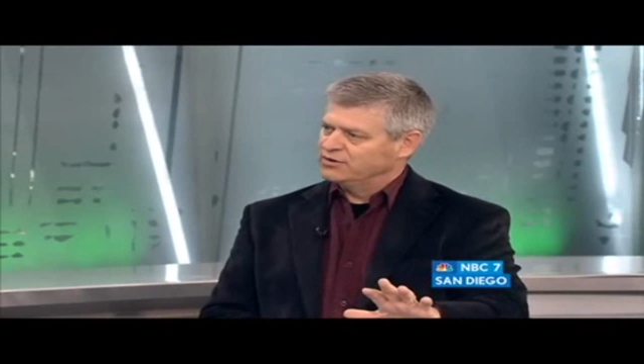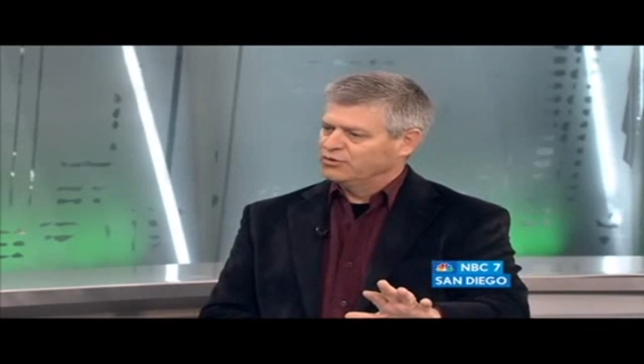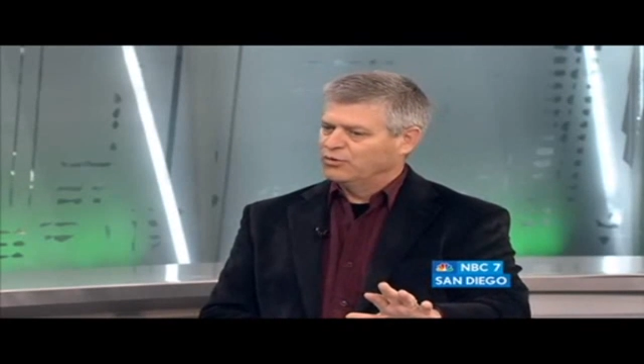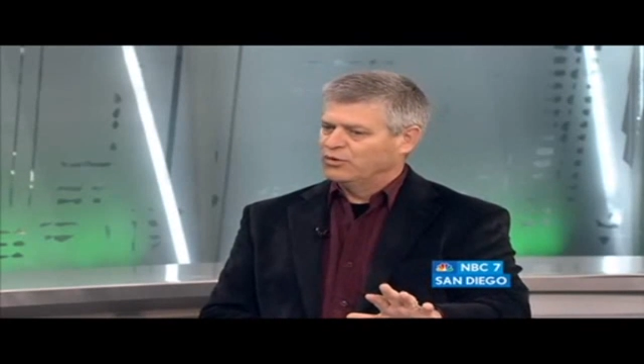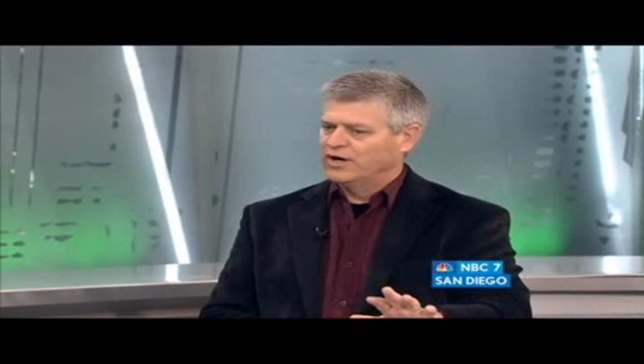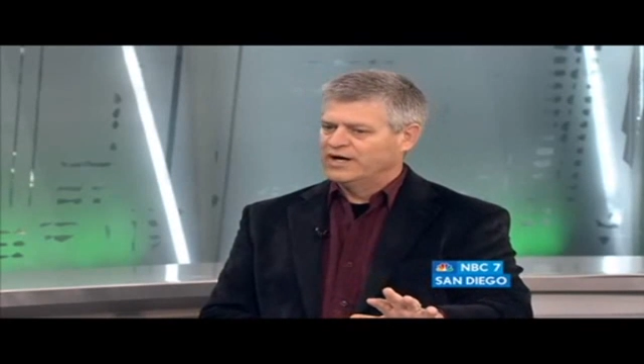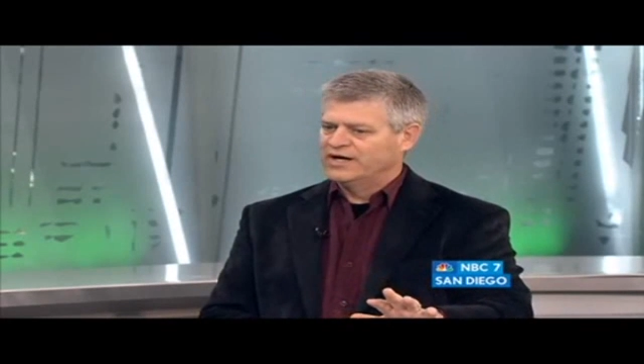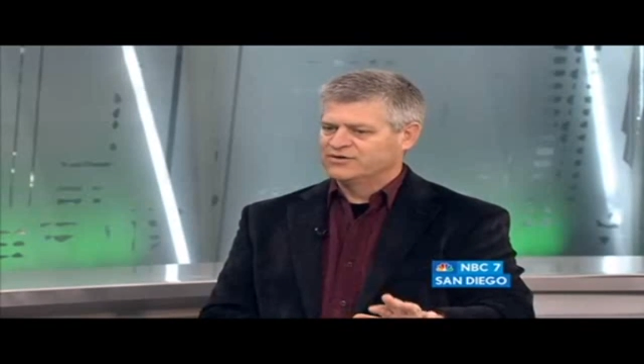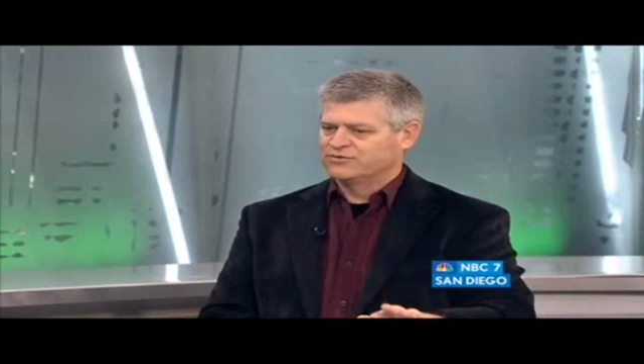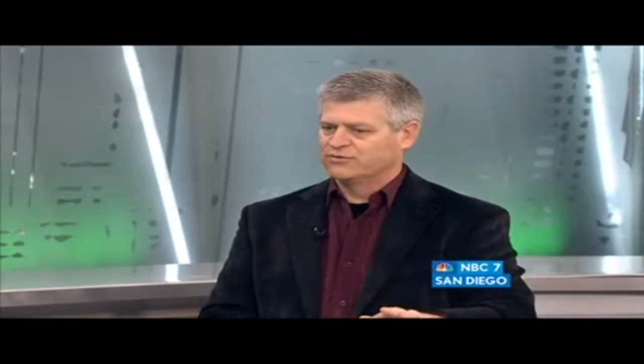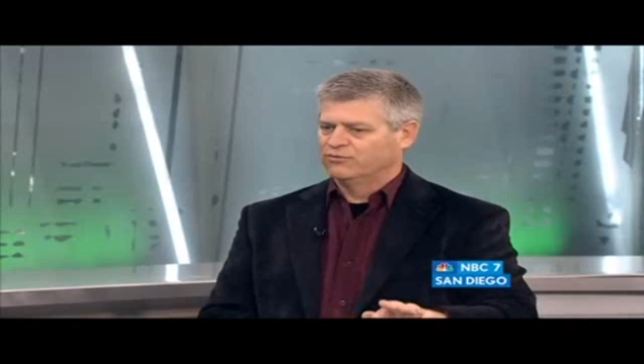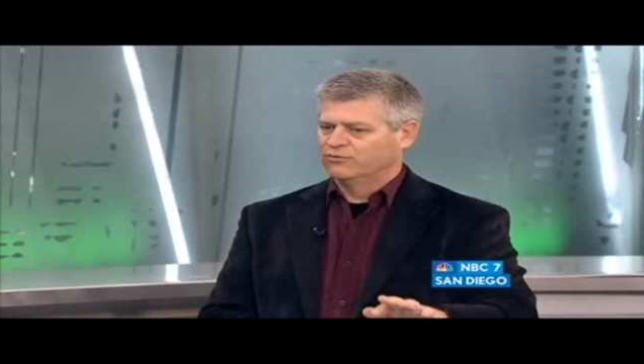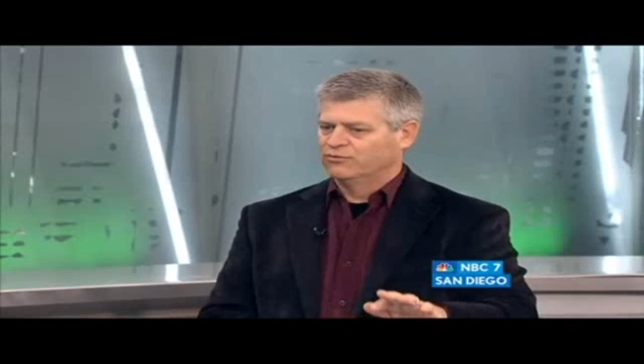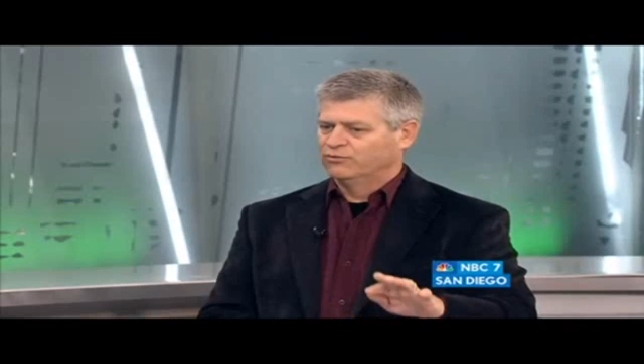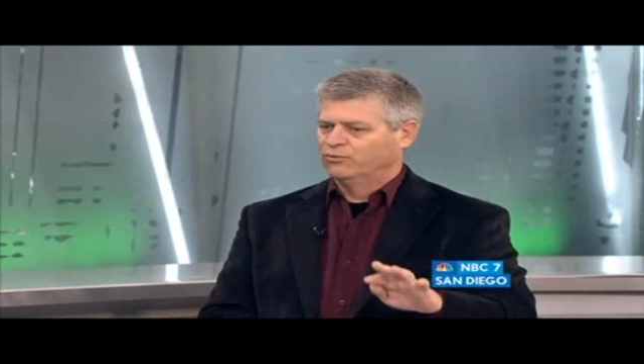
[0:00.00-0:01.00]
was
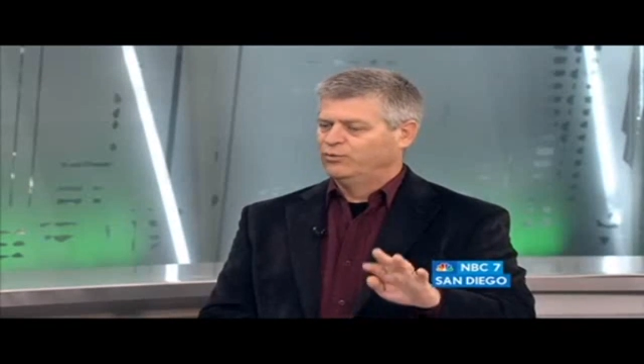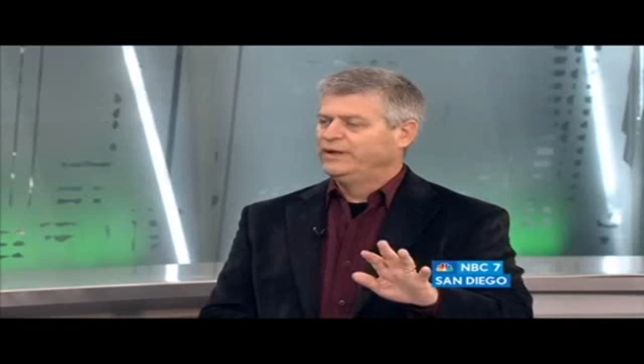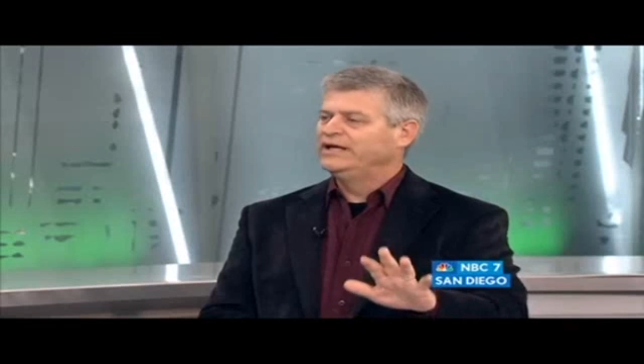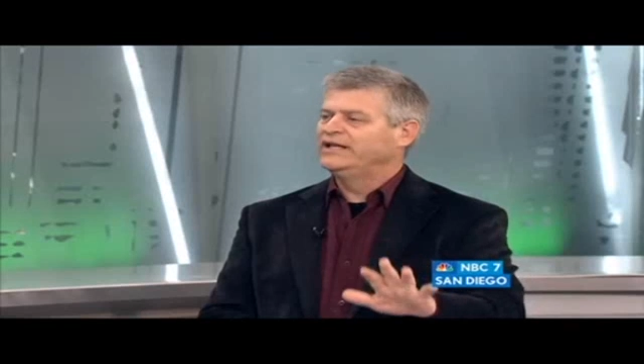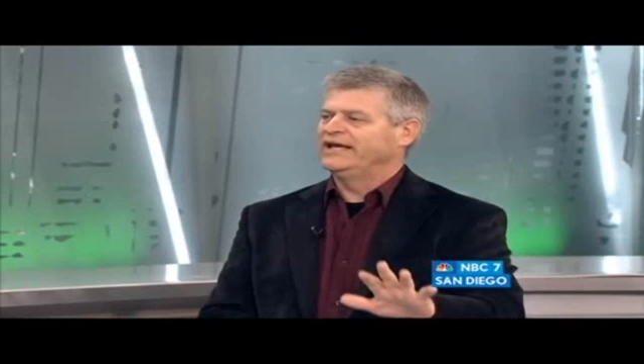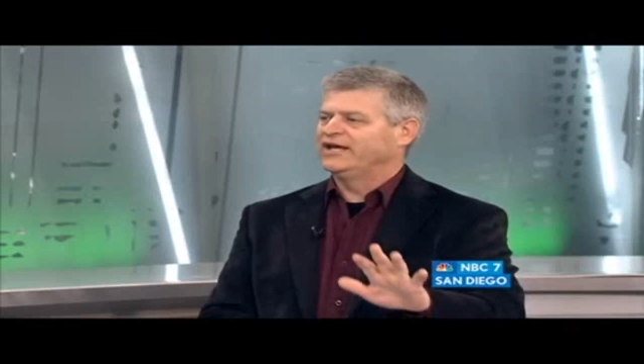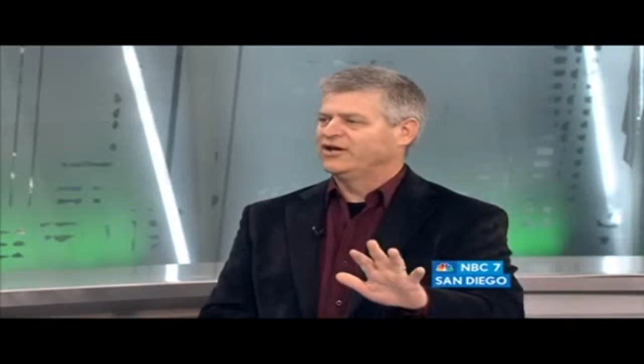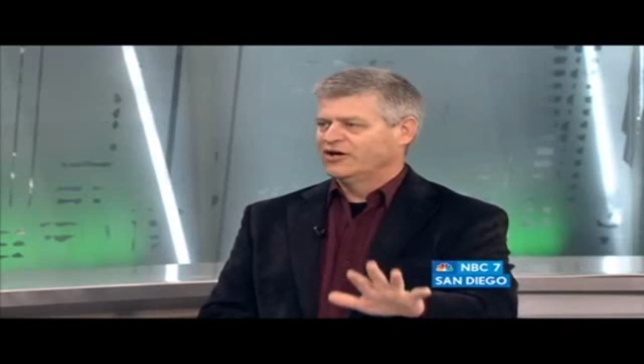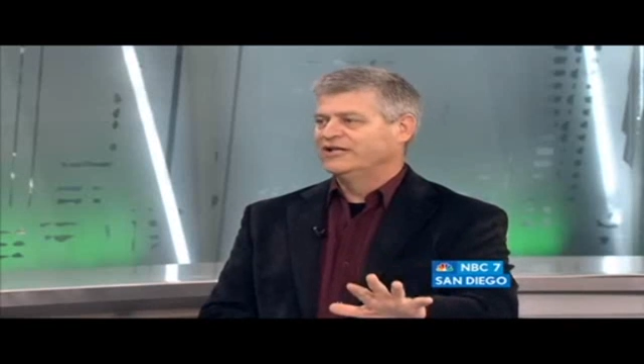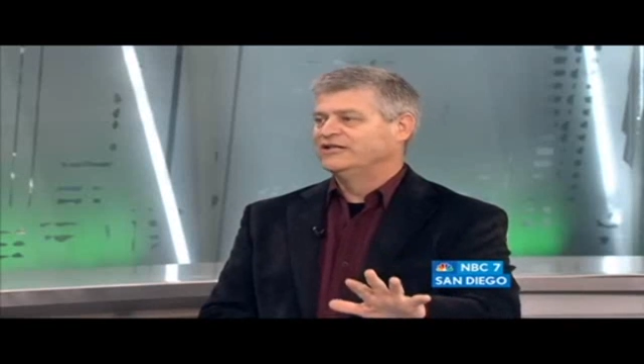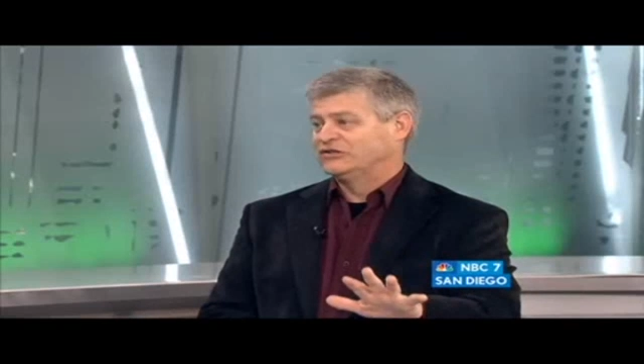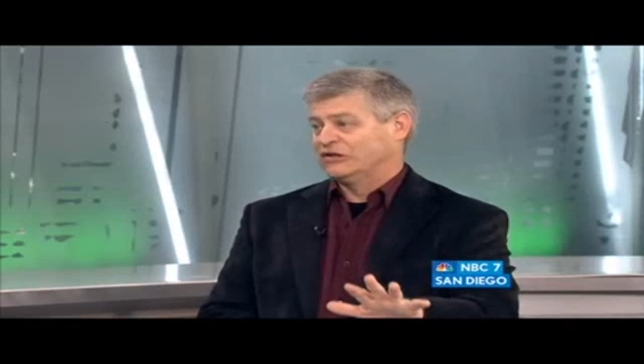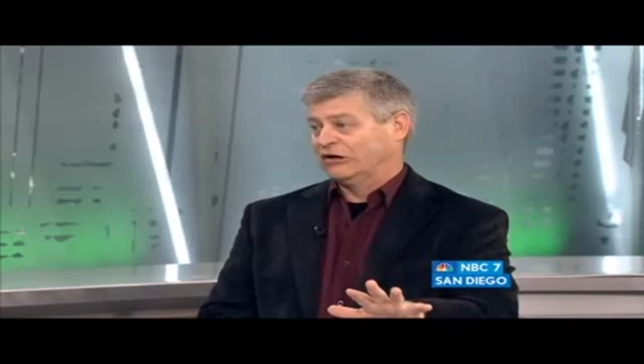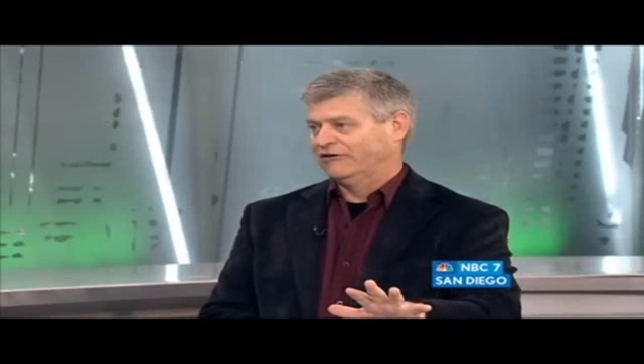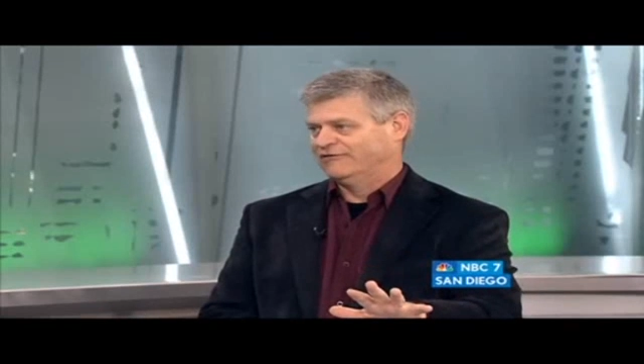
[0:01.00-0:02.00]
really good
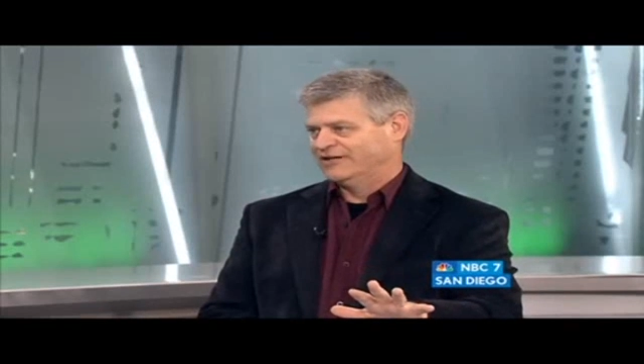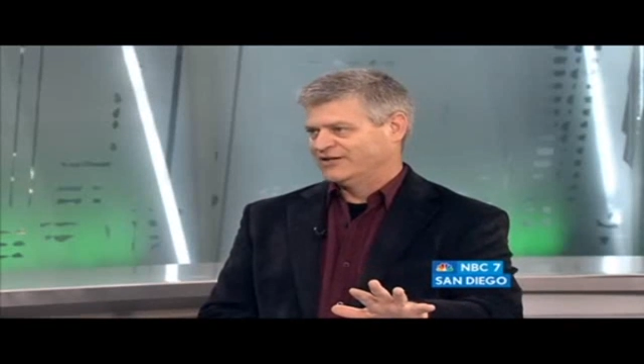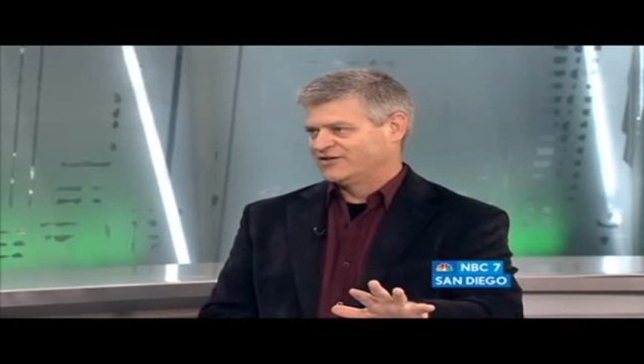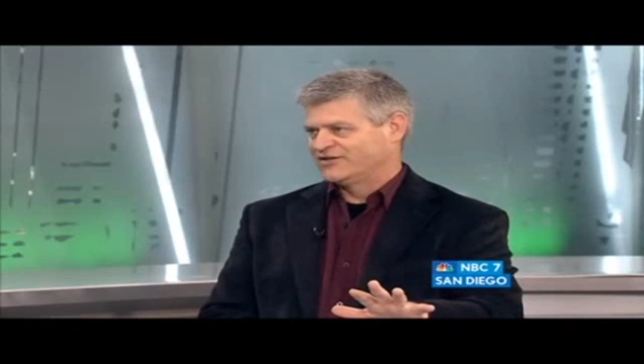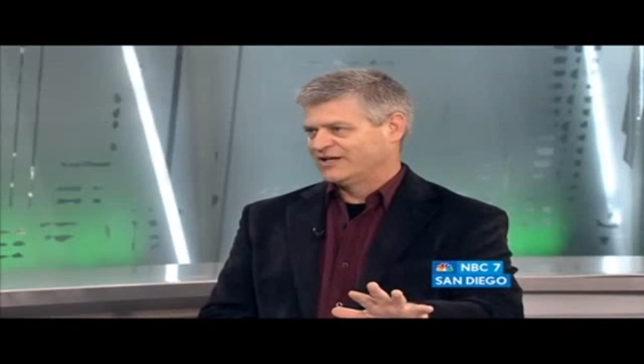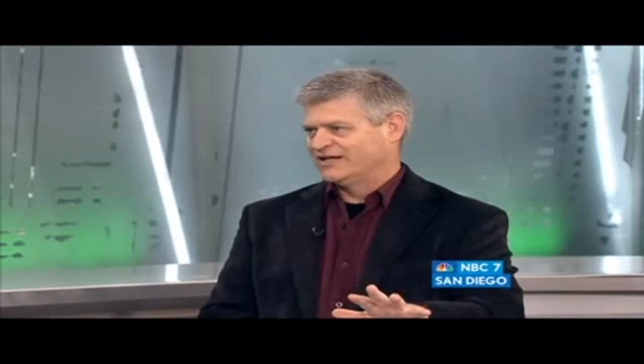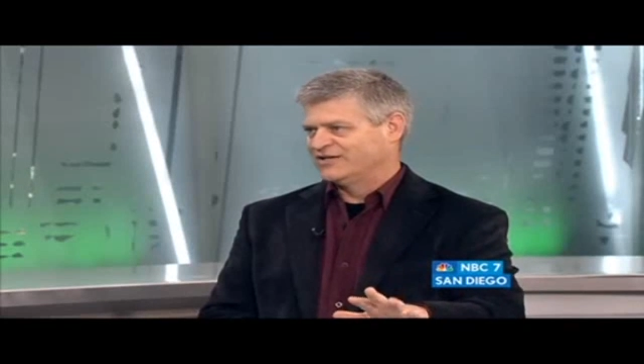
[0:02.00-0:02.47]
service,